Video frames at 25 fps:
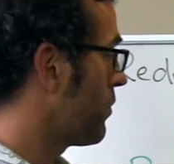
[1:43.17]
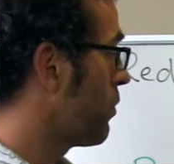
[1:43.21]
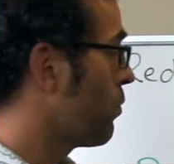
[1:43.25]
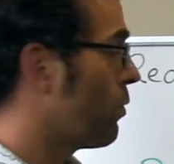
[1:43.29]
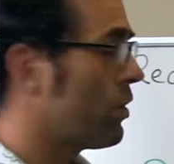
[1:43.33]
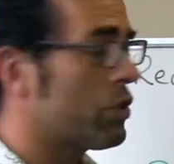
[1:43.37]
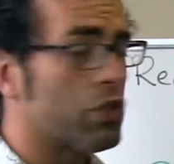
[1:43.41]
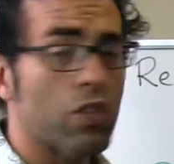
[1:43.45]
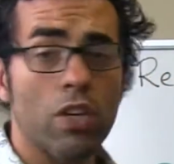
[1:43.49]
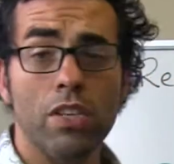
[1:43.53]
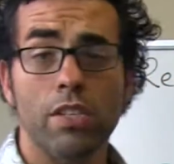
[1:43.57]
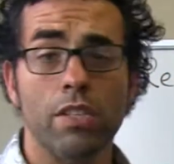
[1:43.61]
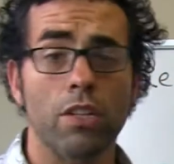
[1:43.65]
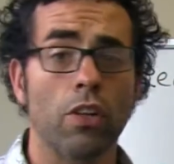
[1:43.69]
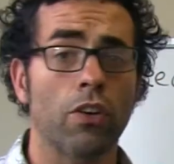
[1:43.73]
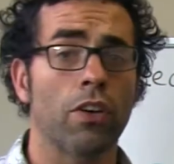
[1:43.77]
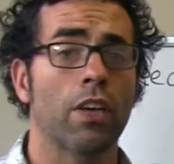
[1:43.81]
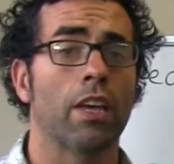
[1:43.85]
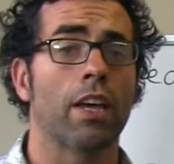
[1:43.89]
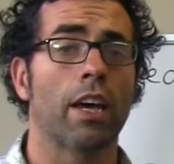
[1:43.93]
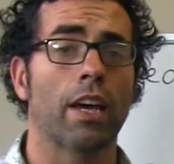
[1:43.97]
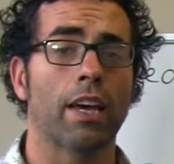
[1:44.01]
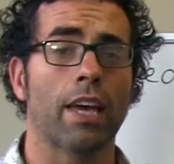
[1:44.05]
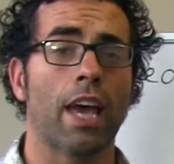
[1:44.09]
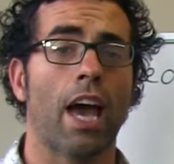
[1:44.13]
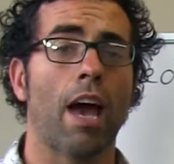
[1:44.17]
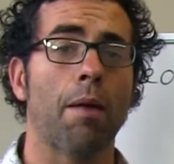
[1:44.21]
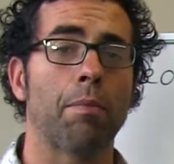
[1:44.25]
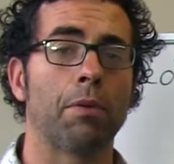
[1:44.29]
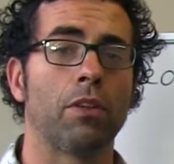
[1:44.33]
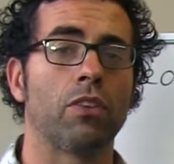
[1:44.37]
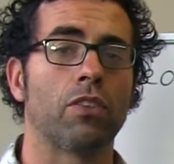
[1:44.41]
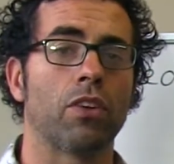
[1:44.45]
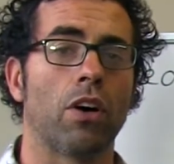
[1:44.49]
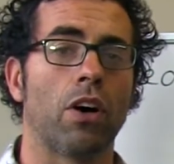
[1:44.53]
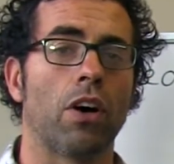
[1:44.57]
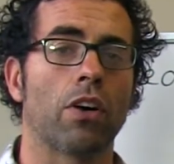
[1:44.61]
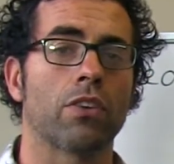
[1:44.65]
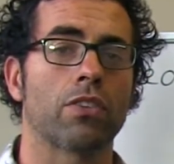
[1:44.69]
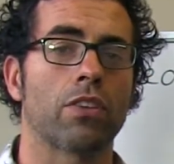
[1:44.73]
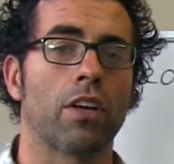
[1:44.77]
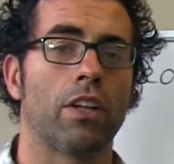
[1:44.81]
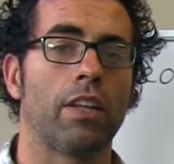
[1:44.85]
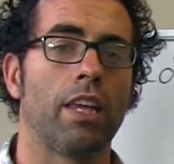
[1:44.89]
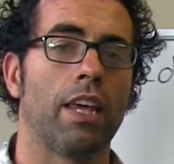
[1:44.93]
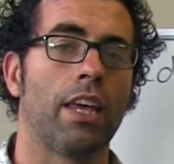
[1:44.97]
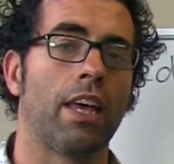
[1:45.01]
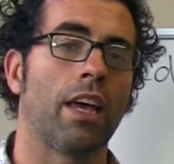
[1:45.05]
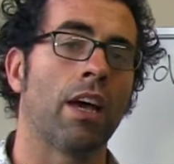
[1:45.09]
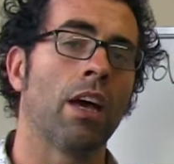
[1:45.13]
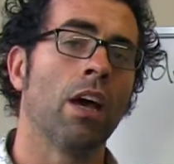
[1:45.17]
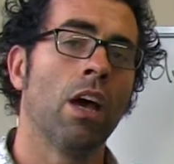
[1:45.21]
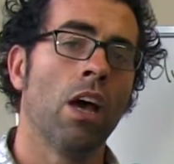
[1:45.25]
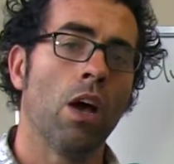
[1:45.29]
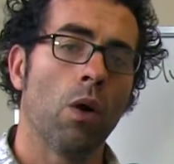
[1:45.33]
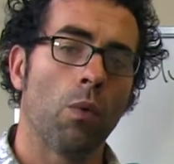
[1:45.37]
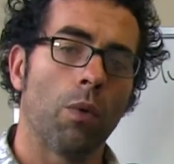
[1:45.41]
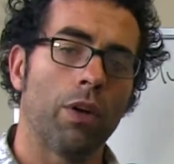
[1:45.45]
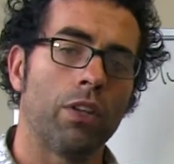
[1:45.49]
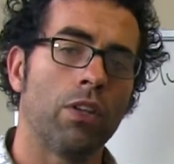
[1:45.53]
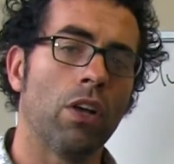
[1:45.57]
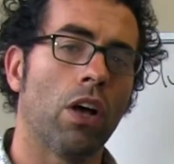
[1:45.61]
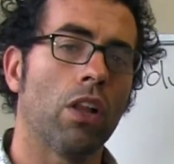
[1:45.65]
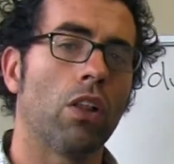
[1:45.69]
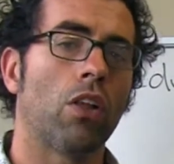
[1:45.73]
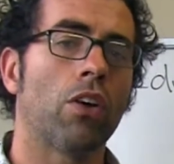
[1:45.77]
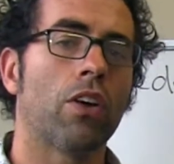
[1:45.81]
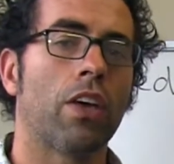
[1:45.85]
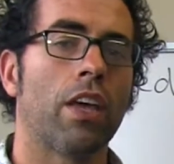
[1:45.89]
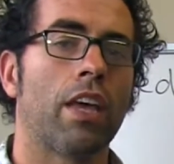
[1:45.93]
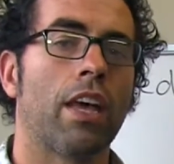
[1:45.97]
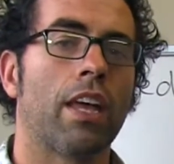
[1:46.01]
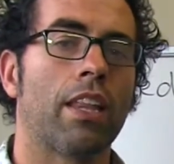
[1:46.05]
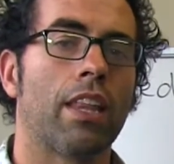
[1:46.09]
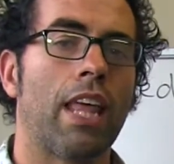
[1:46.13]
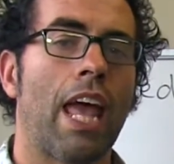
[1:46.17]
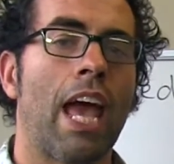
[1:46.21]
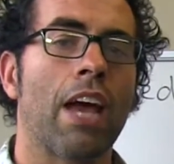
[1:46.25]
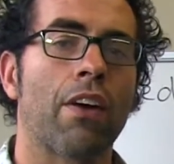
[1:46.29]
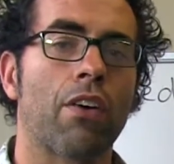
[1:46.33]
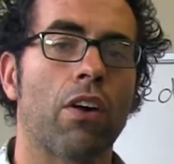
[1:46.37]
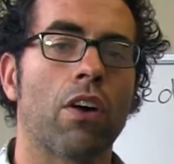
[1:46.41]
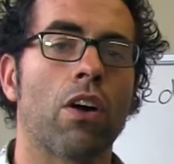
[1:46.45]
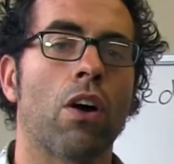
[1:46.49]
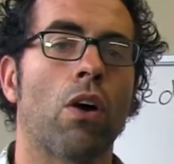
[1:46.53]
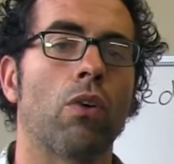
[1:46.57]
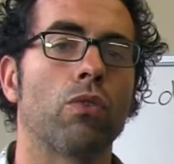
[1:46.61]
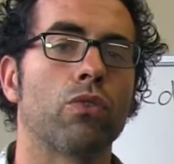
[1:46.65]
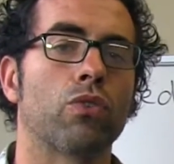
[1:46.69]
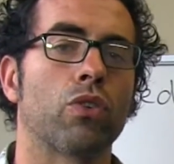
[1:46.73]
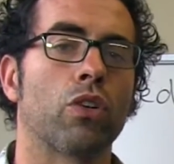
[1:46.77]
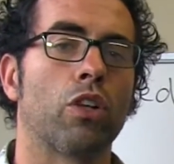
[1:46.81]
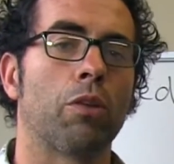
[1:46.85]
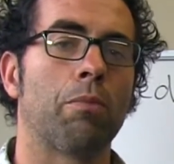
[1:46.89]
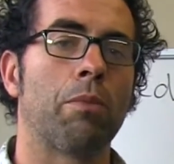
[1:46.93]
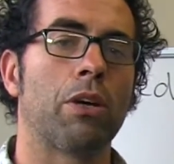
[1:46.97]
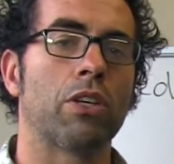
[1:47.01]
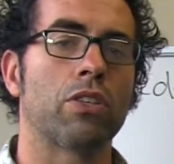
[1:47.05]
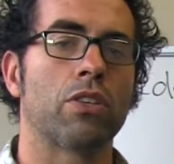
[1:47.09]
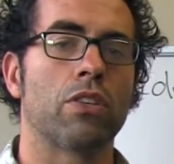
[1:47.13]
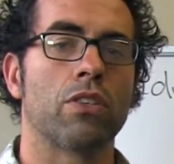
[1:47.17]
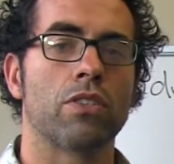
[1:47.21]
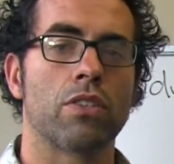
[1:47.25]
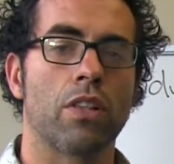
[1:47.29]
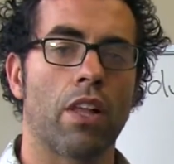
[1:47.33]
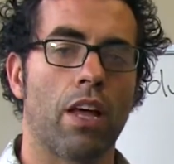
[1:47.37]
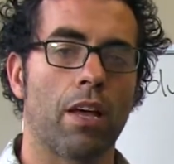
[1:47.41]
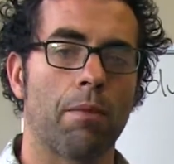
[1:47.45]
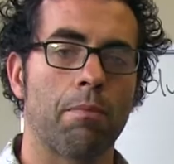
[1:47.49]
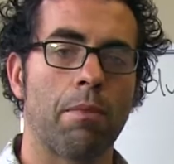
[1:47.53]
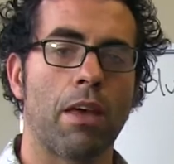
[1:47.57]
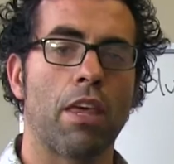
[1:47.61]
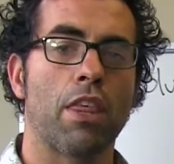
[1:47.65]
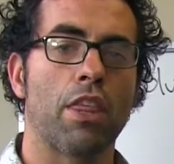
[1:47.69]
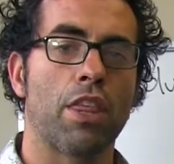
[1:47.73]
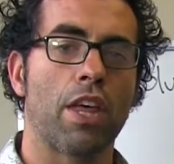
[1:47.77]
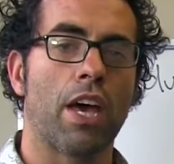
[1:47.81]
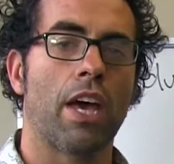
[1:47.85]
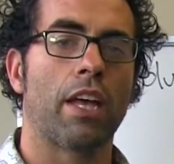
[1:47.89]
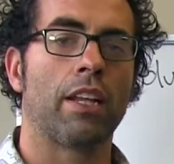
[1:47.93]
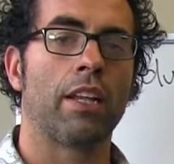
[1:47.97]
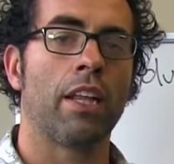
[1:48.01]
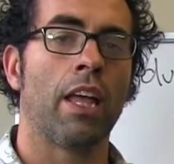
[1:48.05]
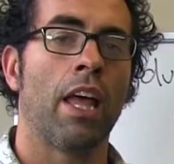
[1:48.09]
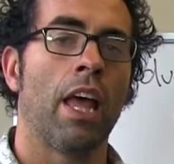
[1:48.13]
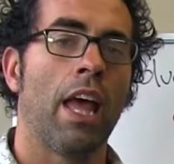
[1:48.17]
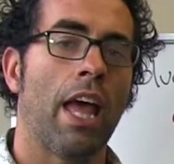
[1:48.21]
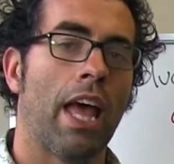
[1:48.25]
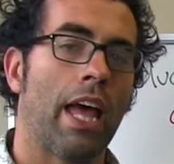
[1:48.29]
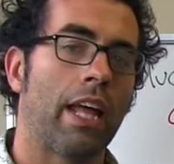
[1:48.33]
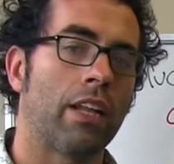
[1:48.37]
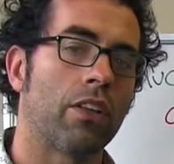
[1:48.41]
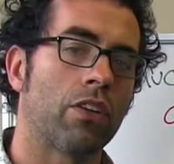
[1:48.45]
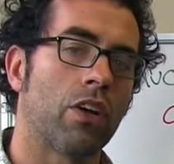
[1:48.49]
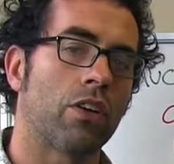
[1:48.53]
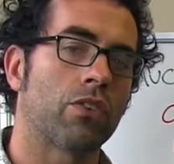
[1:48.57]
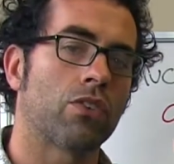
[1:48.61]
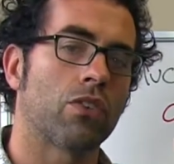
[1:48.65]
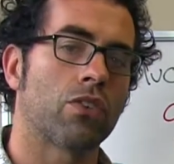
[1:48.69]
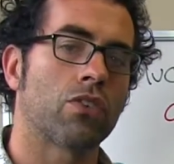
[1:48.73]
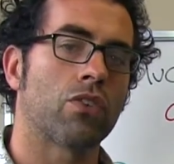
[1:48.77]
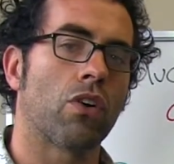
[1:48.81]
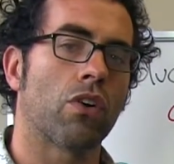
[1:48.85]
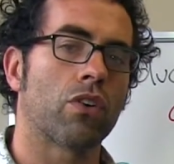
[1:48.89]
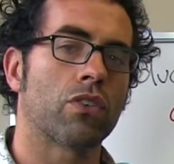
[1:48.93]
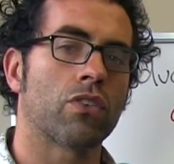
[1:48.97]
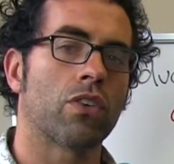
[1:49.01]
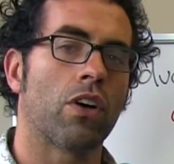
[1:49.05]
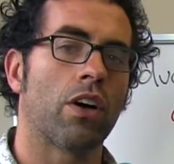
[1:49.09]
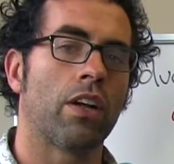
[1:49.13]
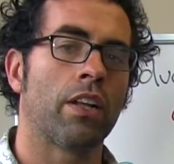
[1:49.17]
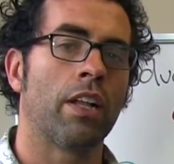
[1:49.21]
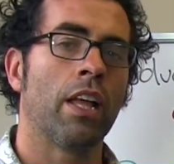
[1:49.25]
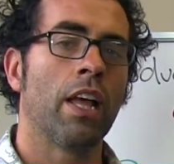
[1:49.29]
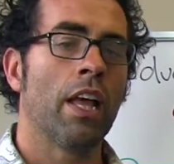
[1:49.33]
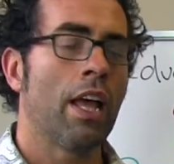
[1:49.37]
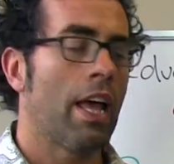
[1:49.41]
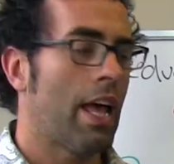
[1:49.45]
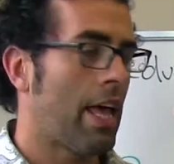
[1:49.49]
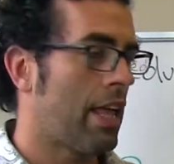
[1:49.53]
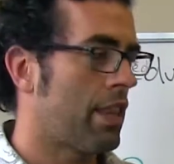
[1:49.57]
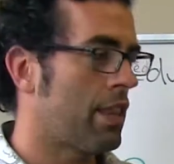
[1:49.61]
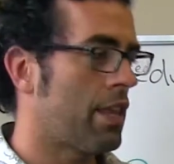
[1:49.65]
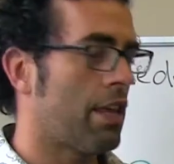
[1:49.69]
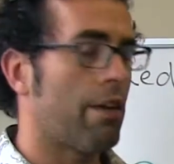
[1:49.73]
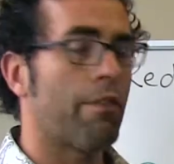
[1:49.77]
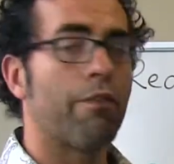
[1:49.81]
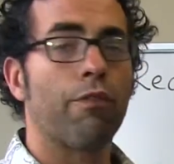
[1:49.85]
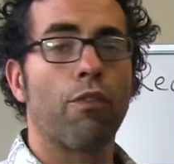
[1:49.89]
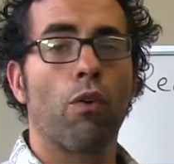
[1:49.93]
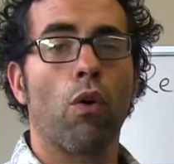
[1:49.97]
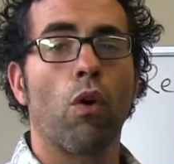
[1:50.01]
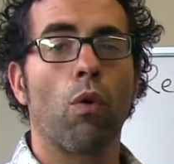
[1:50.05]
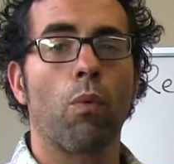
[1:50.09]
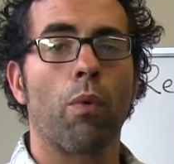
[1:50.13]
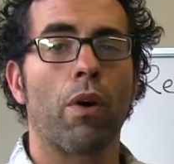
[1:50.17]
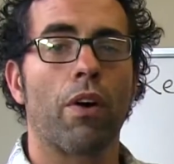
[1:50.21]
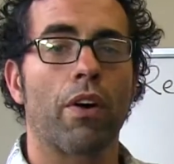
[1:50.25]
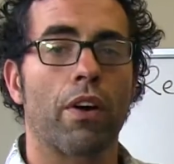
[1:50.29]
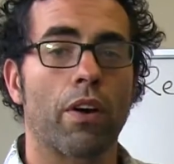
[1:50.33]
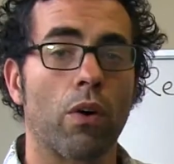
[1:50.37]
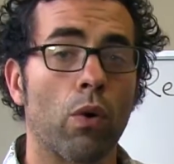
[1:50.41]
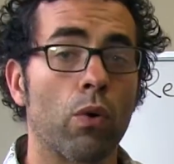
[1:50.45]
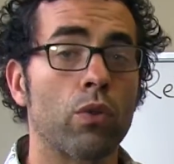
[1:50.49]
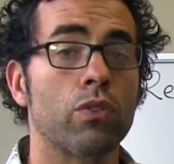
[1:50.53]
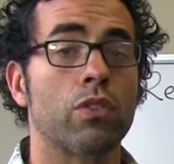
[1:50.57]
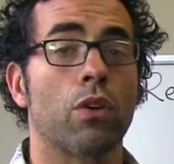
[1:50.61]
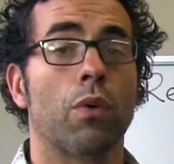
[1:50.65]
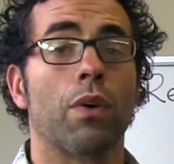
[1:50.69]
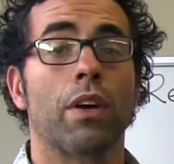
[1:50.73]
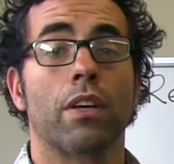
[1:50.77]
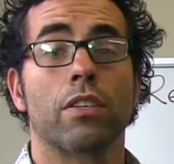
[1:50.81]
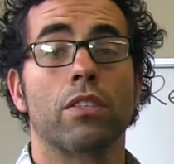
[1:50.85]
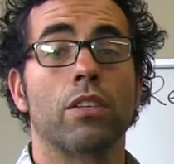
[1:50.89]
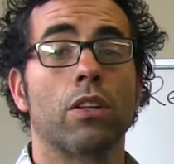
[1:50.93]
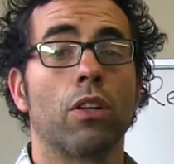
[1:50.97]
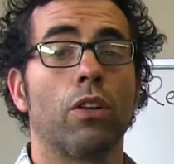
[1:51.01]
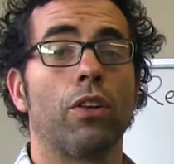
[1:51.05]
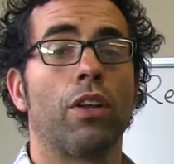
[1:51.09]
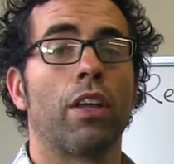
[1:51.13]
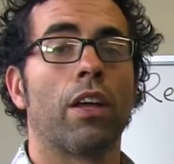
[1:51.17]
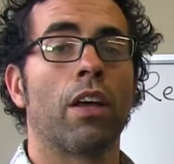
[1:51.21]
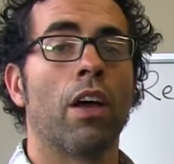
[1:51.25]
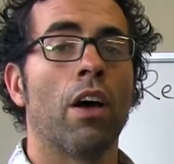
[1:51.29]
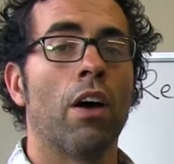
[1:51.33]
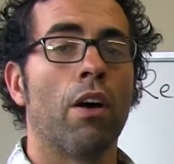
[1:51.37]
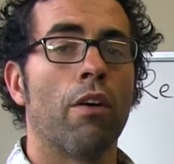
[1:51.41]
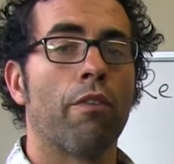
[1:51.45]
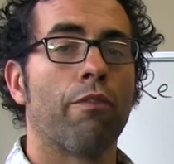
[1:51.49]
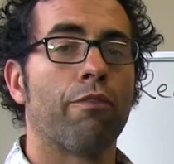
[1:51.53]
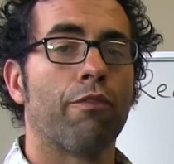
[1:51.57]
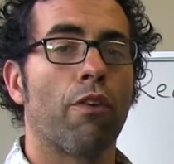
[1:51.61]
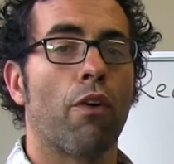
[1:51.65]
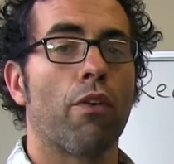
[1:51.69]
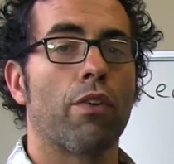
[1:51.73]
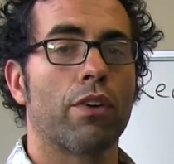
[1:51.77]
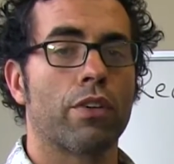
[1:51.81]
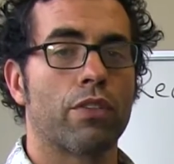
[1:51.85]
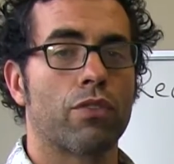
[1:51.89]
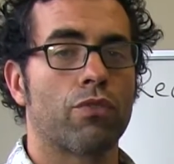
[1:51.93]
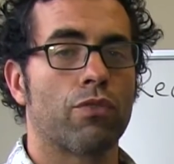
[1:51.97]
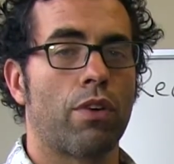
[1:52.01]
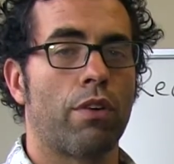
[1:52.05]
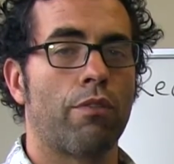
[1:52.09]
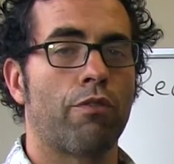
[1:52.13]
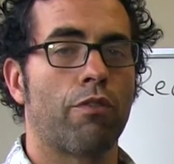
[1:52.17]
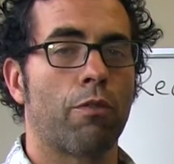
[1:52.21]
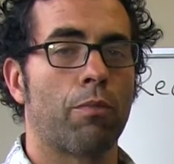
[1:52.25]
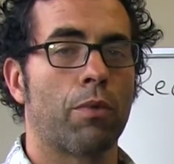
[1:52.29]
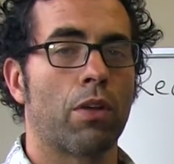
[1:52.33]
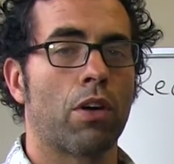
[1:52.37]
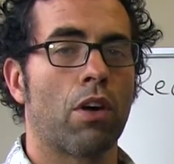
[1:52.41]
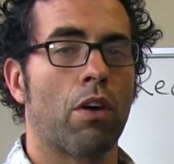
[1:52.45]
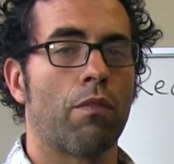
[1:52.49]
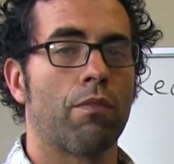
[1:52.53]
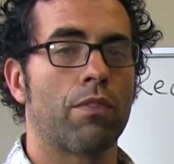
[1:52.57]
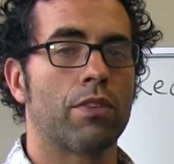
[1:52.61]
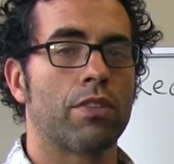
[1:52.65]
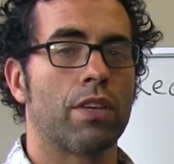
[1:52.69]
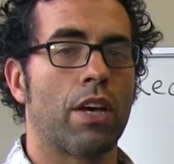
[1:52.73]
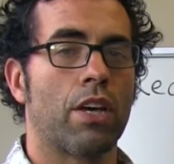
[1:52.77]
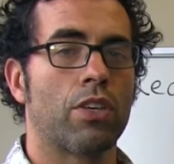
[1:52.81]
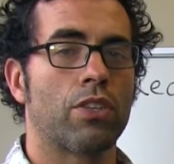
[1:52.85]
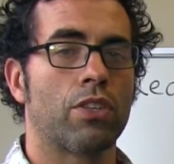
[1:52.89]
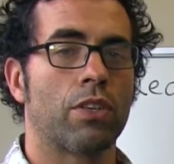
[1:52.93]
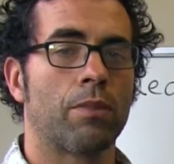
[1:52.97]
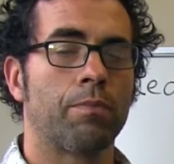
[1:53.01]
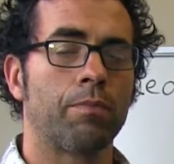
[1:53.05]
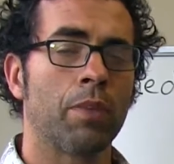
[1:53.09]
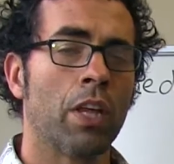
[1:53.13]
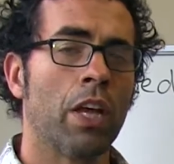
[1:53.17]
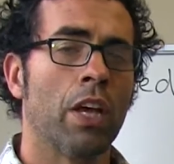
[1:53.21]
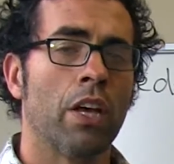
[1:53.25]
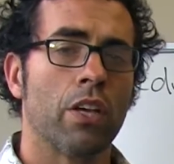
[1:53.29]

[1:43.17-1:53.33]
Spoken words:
We're just looking at carbon dioxide here. We're not looking at agricultural emissions like methane and nitrous oxide, and therefore we're also excluding forestry from the conversation.